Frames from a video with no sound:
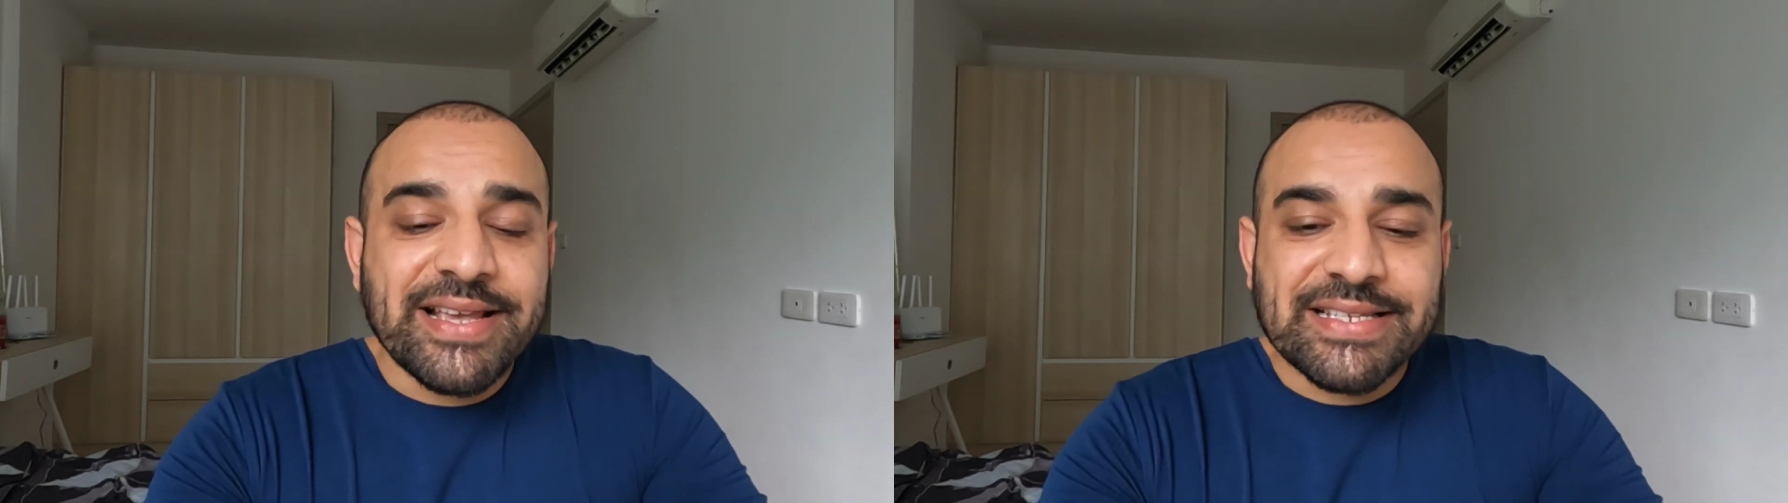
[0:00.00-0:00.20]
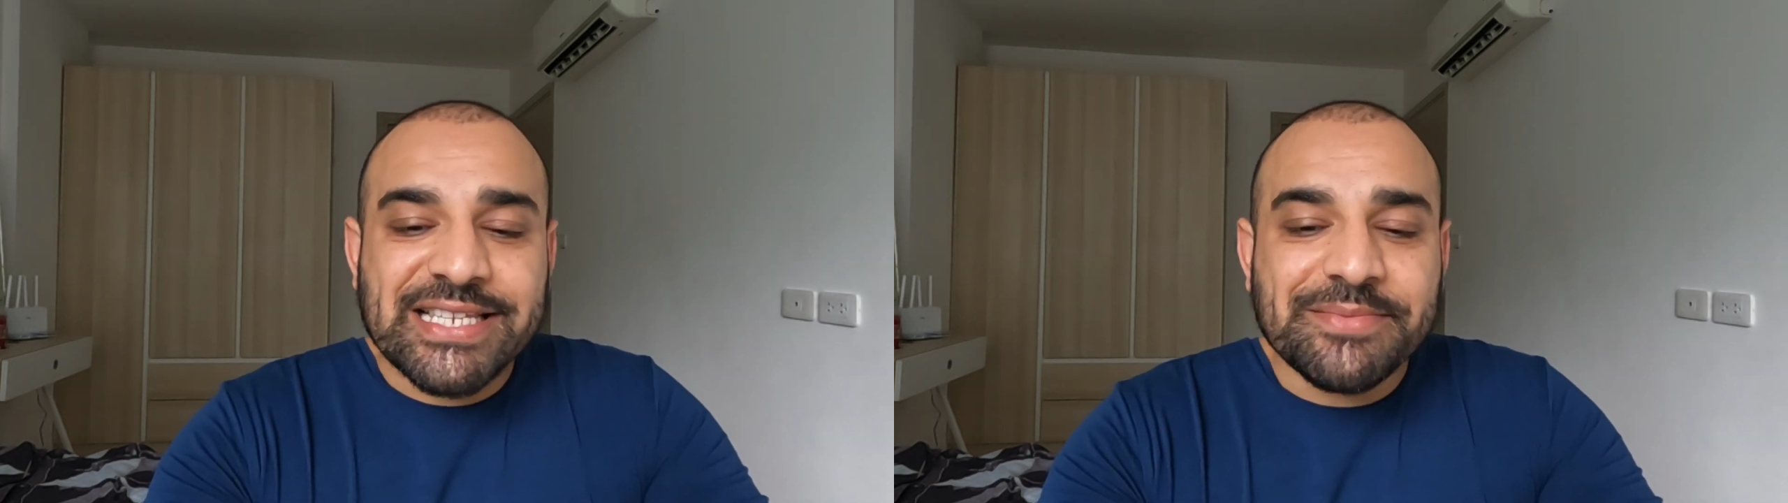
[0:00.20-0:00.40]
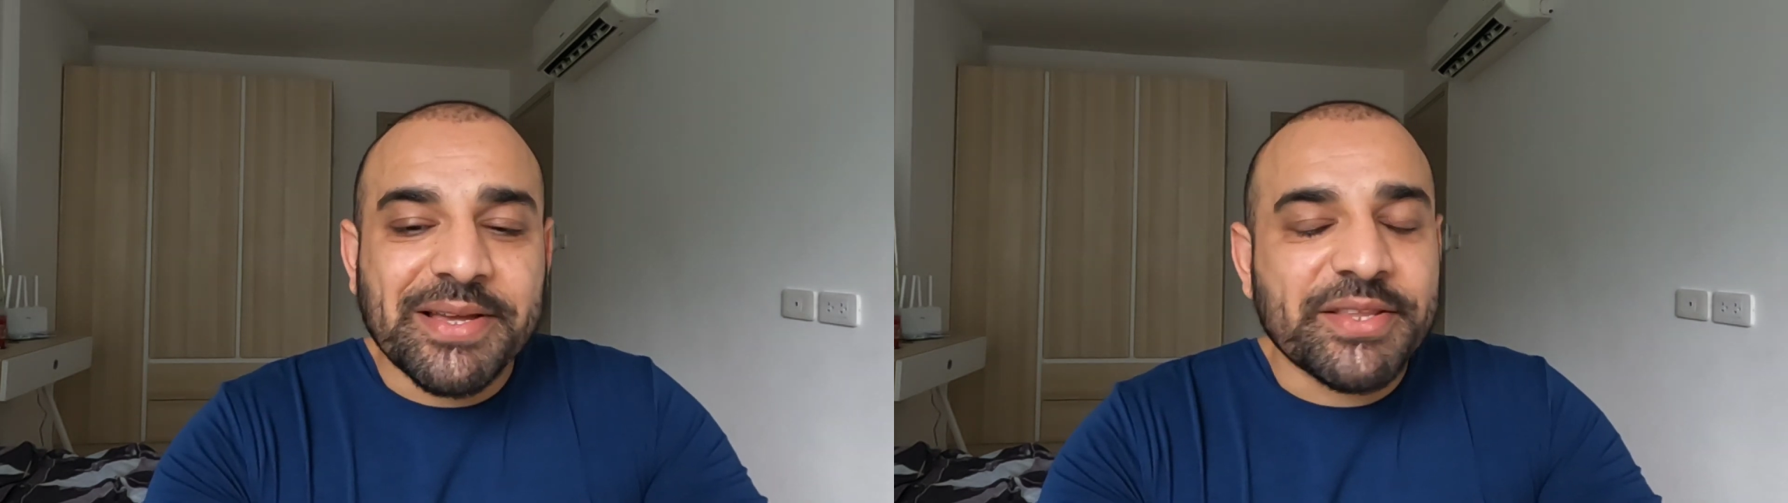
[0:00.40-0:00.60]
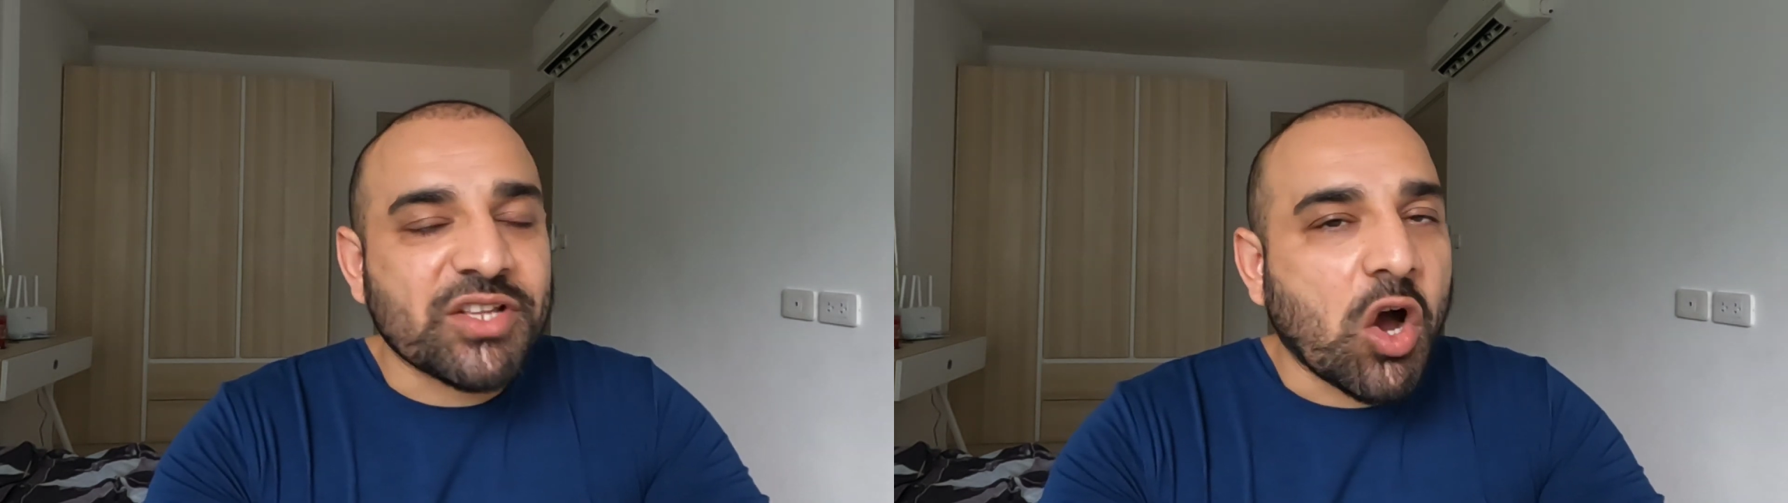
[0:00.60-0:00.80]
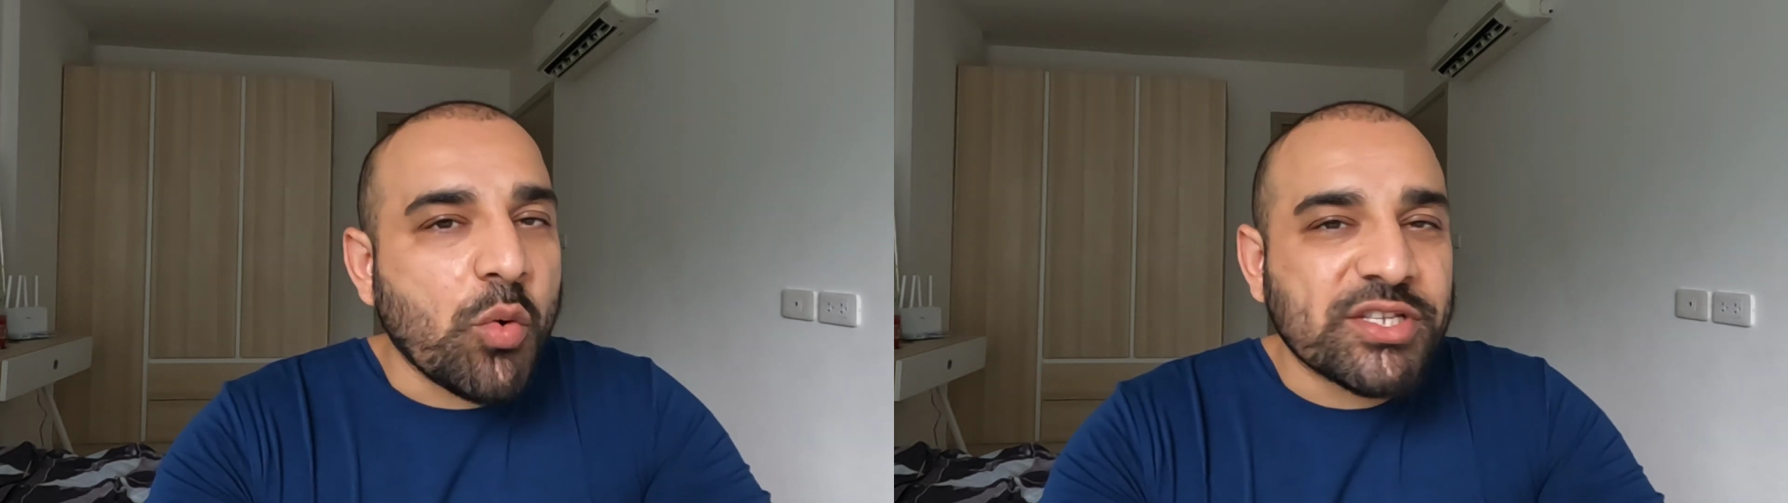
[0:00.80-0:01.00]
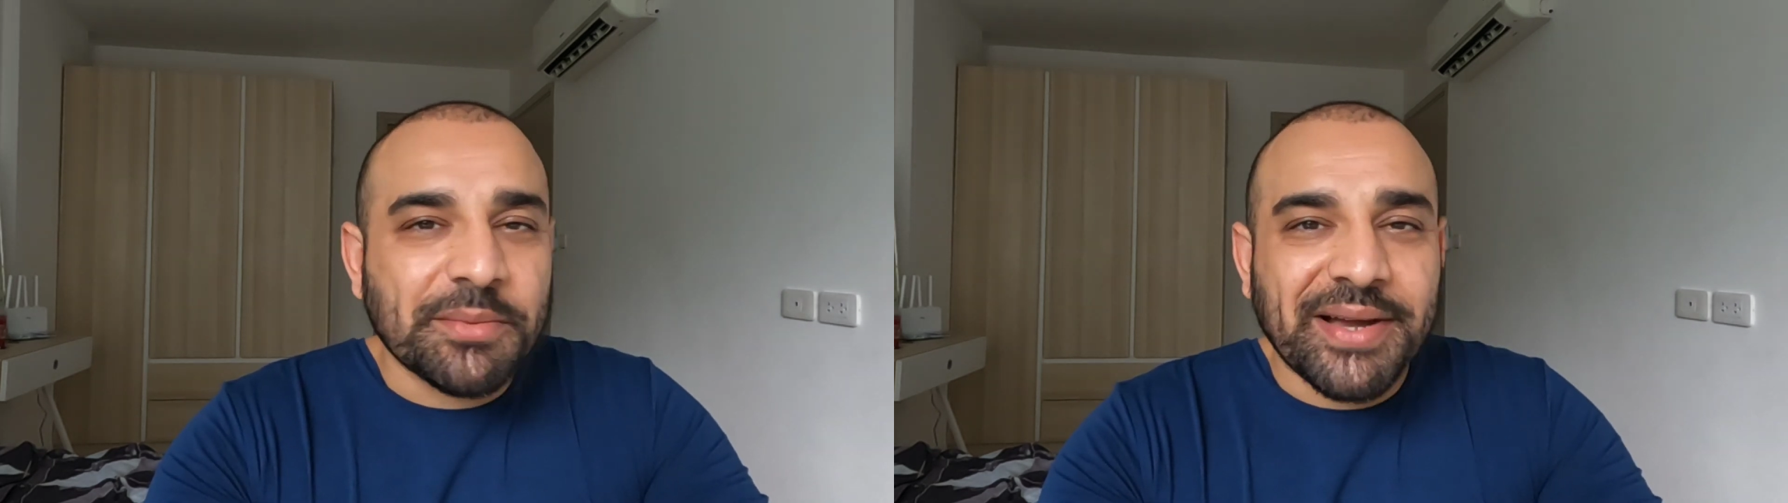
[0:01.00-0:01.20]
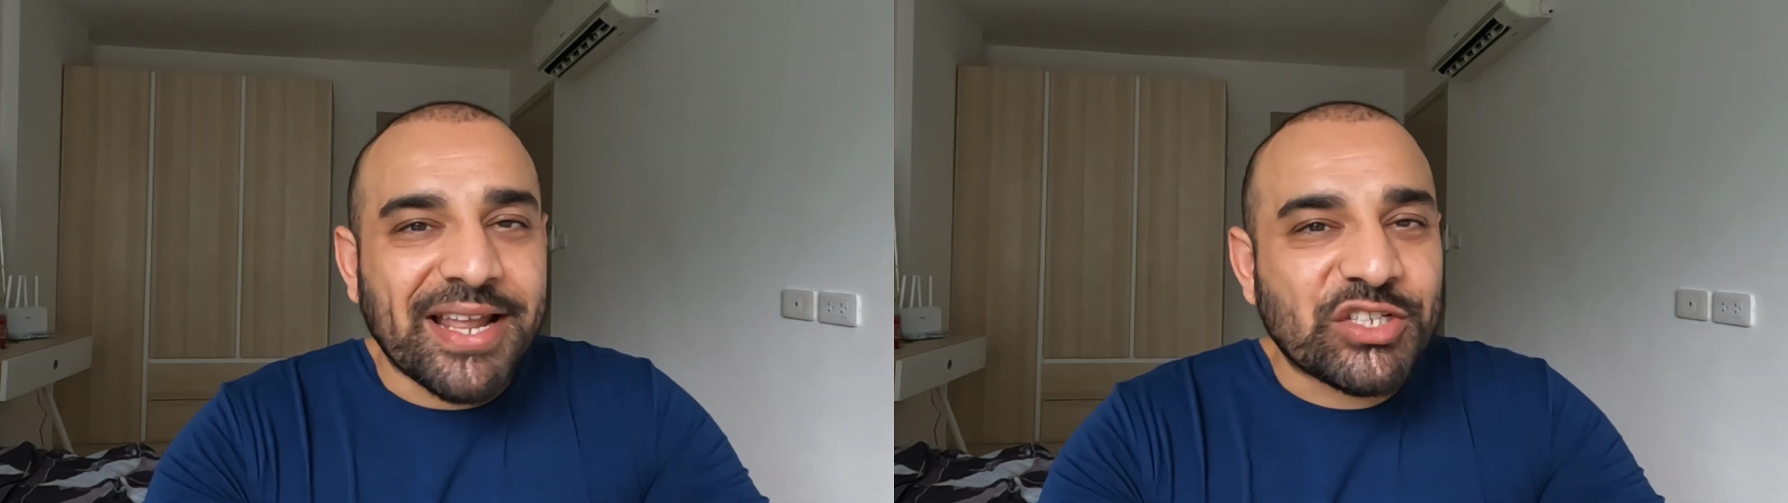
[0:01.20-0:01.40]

Seems like there's always some kind